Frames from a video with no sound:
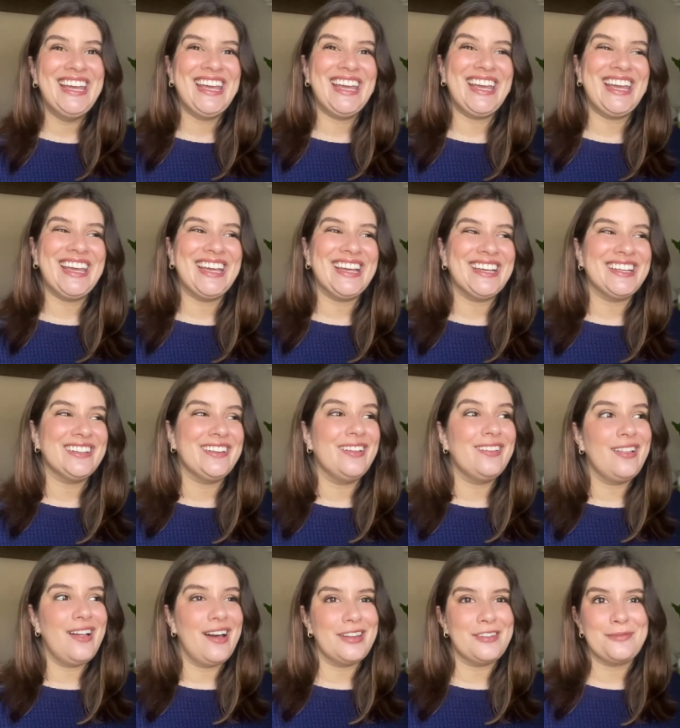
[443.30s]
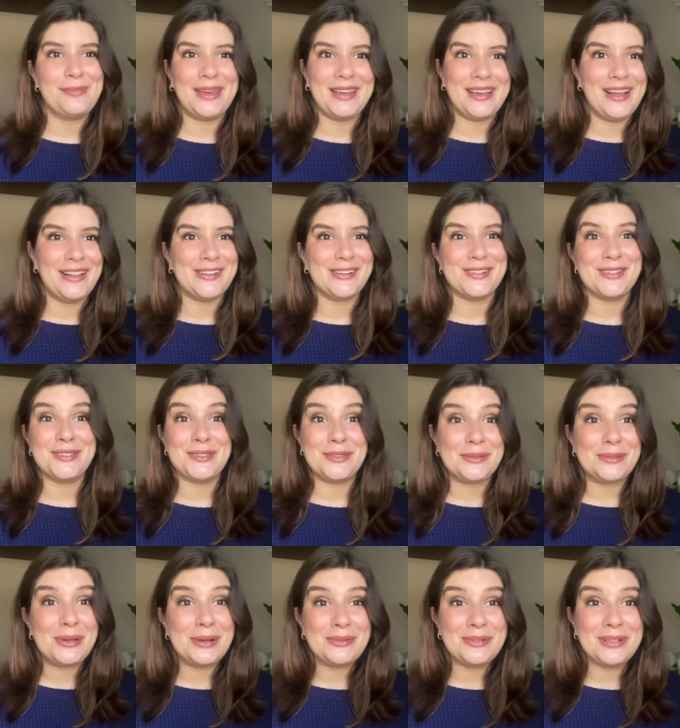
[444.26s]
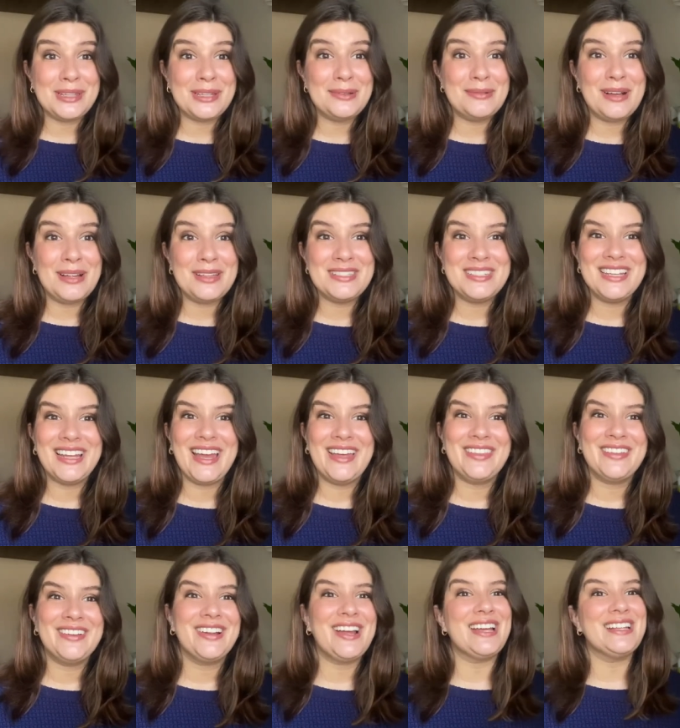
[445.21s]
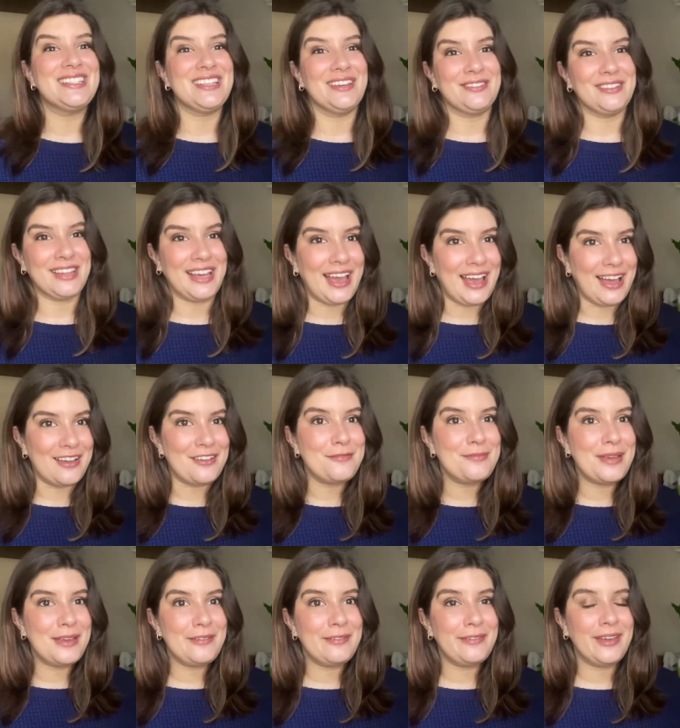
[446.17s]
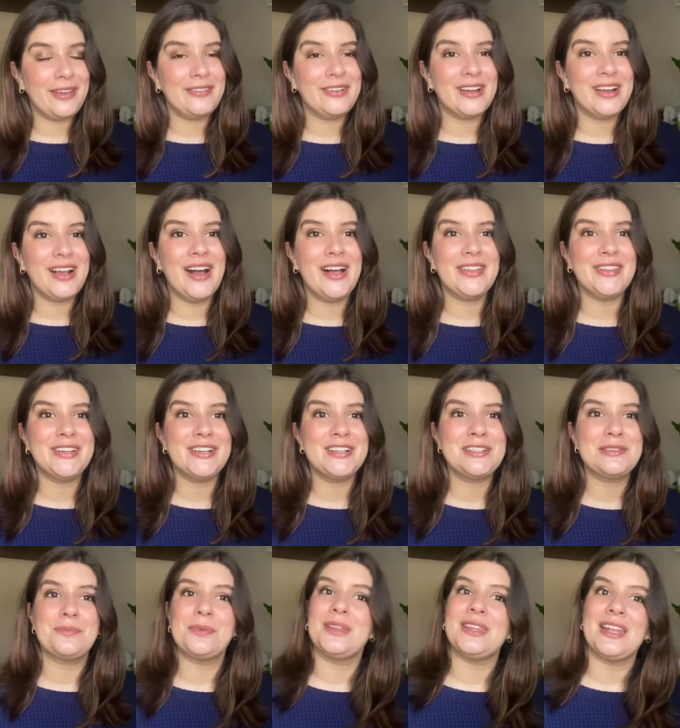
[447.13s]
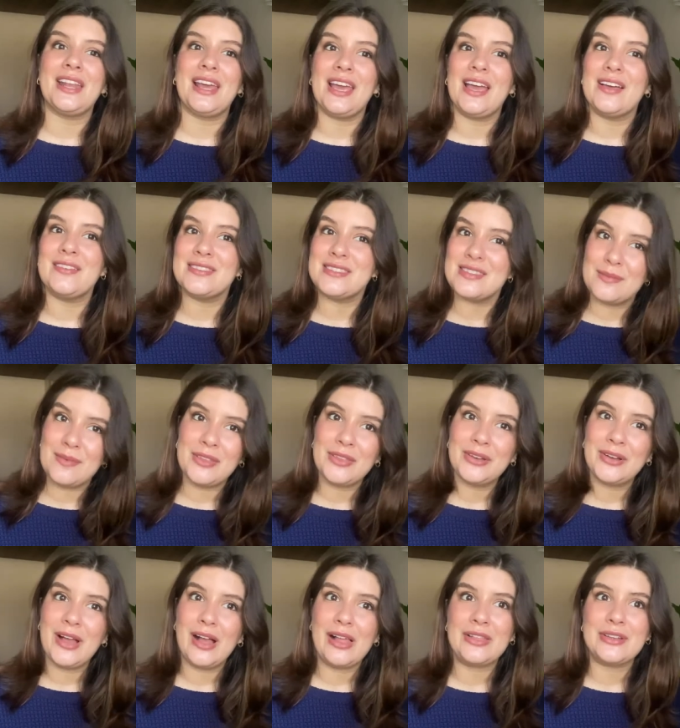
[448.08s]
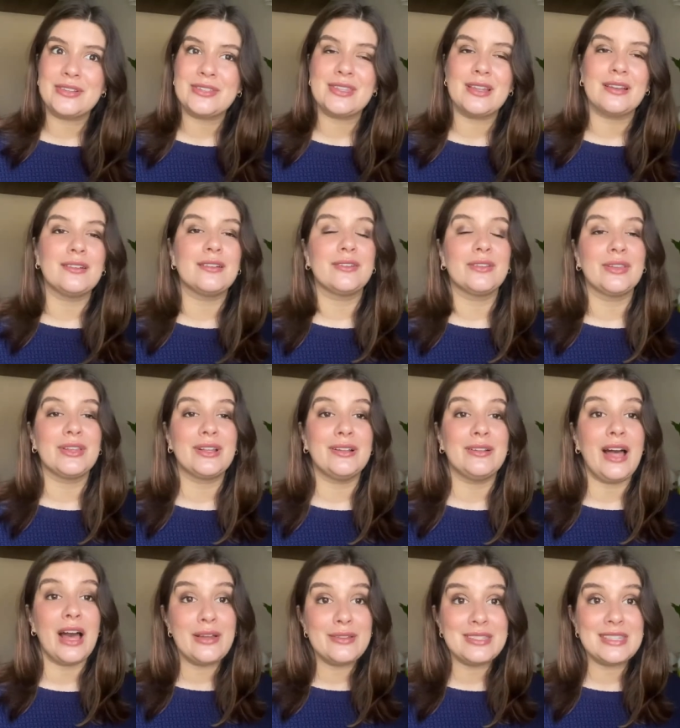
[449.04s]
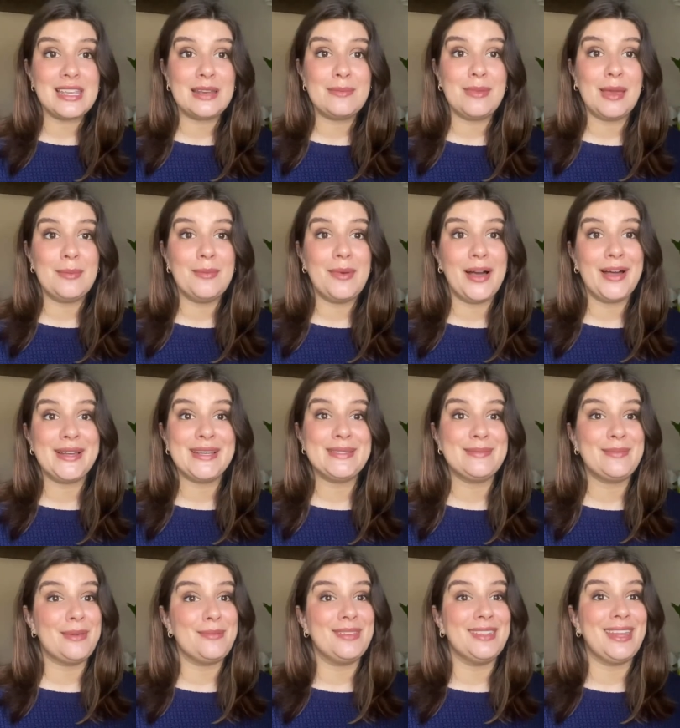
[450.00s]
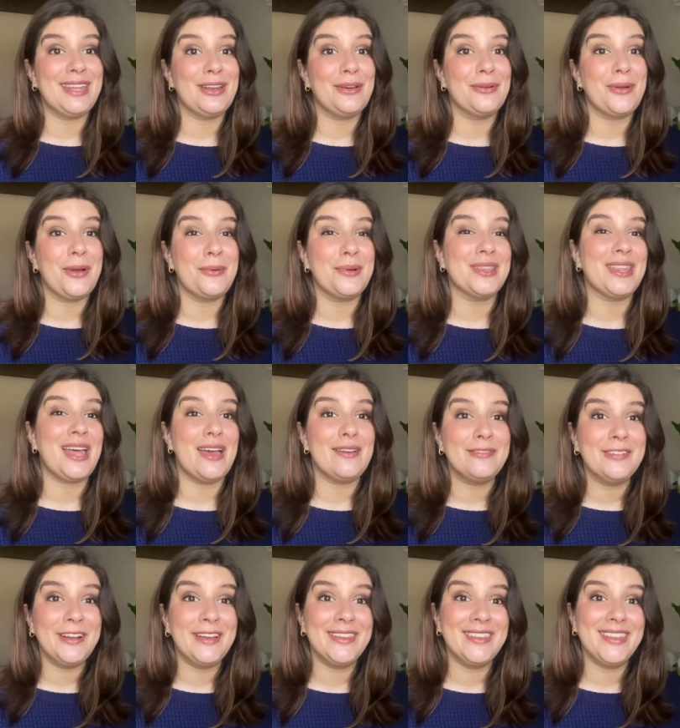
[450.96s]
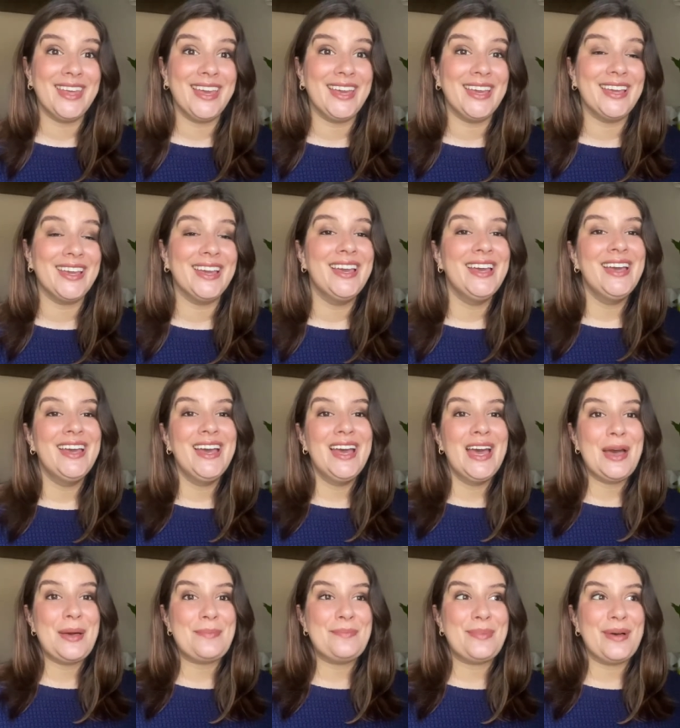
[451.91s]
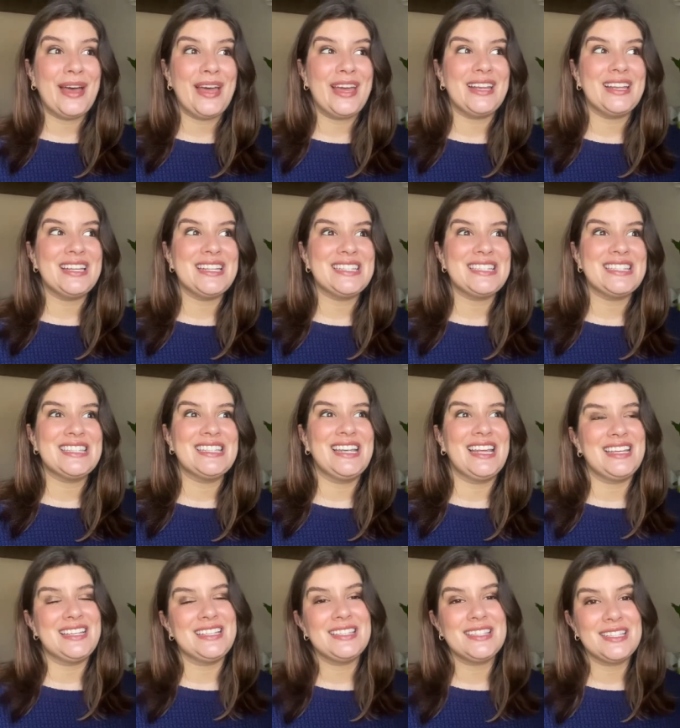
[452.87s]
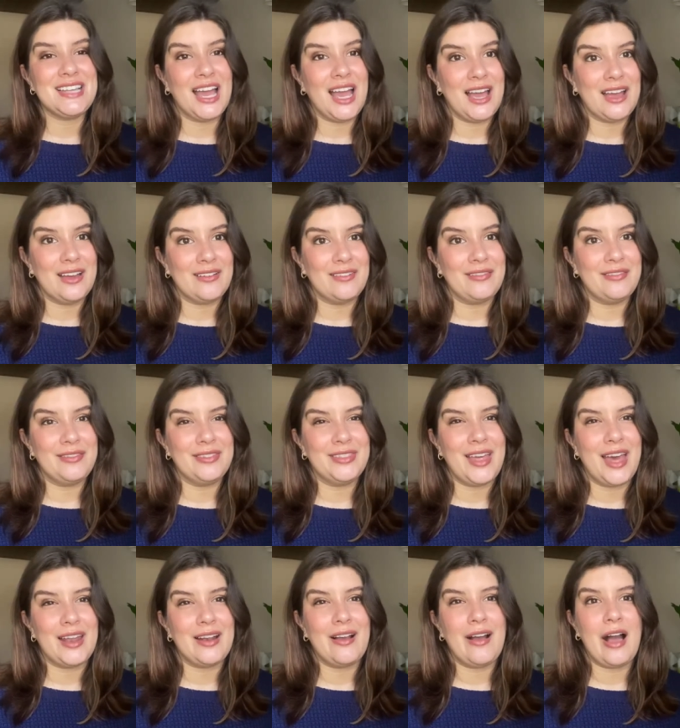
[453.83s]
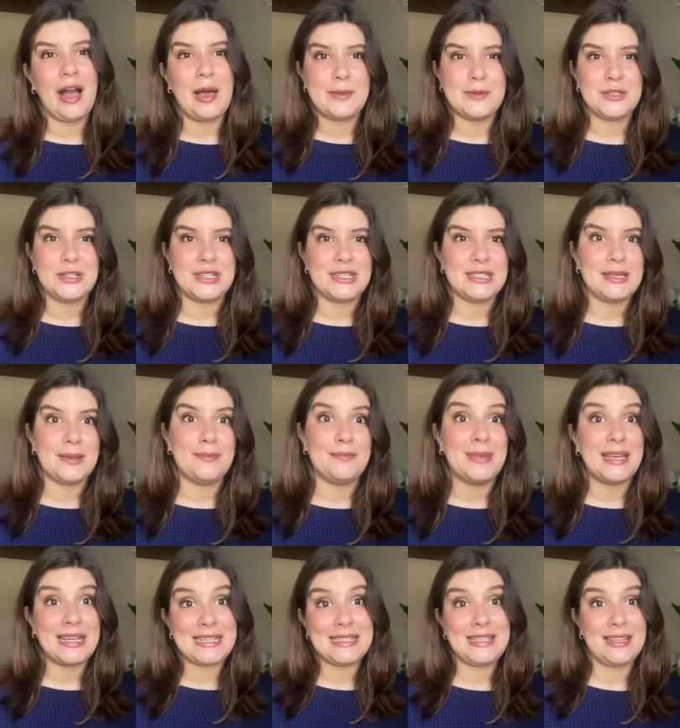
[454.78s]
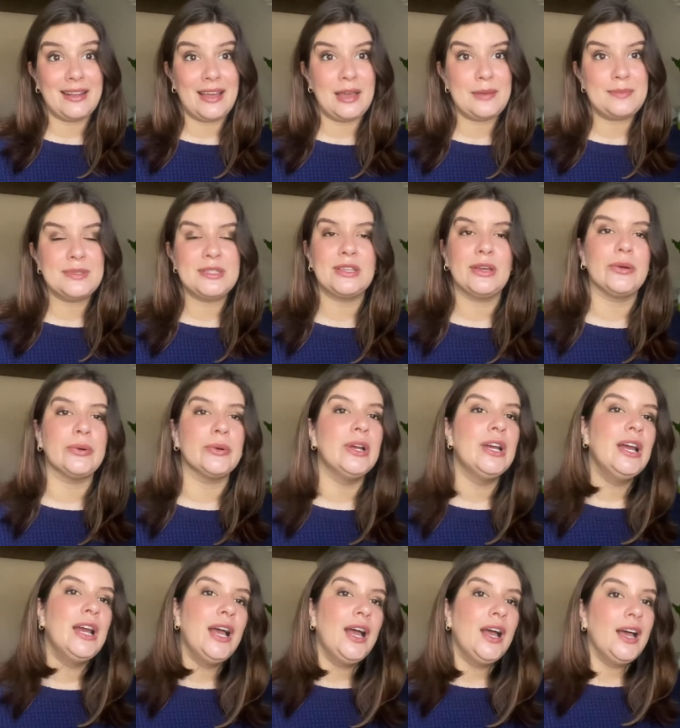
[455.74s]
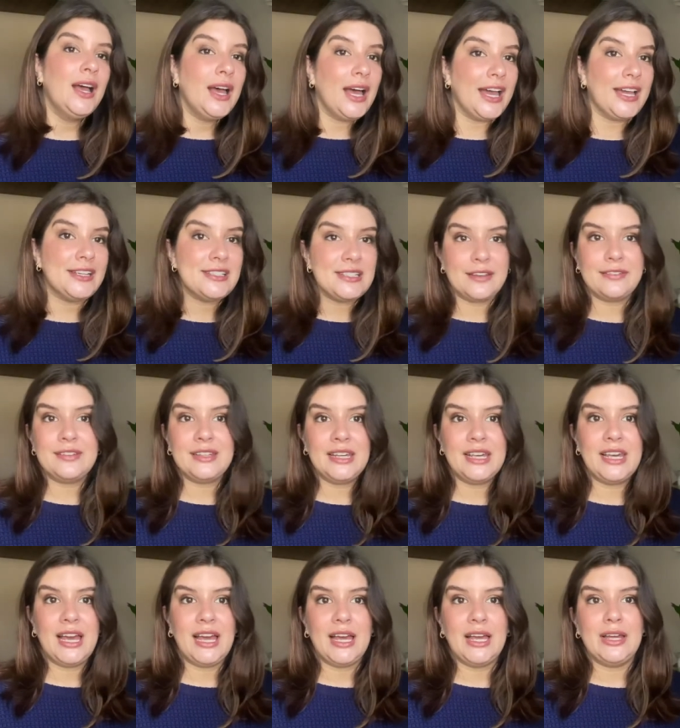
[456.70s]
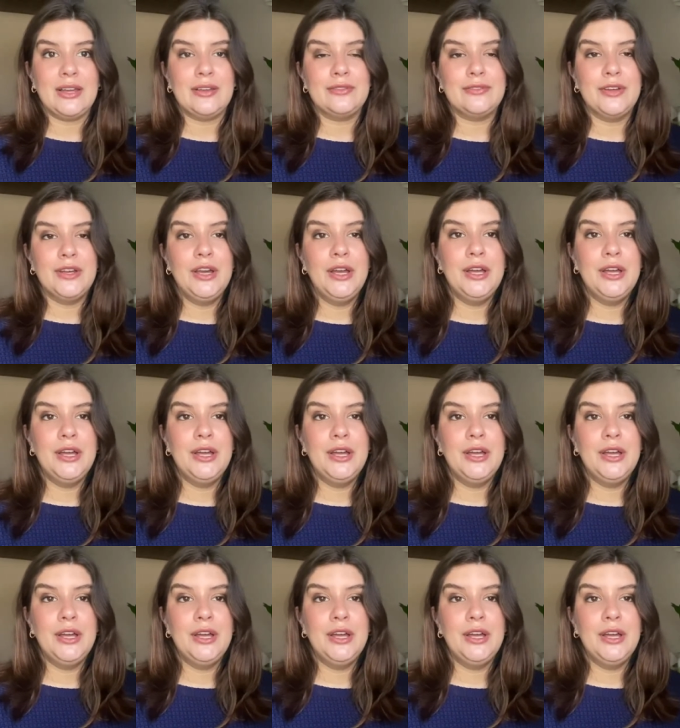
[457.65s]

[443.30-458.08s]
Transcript: and a lot of my colors do go really well together. I definitely have my favorite colors, but then I have some other colors that are a little outside my box. Maybe they don't go with everything, but it's nice to have that option to mix it up. So I definitely have